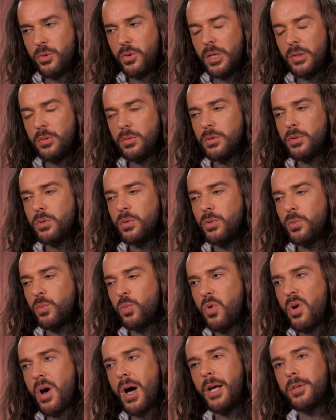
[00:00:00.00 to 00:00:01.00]
doing
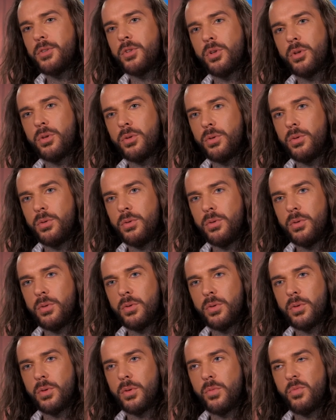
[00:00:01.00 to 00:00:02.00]
what I do
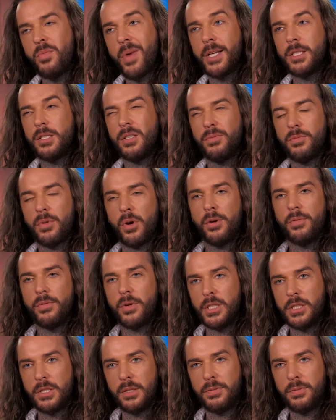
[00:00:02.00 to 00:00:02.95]
makes it very, very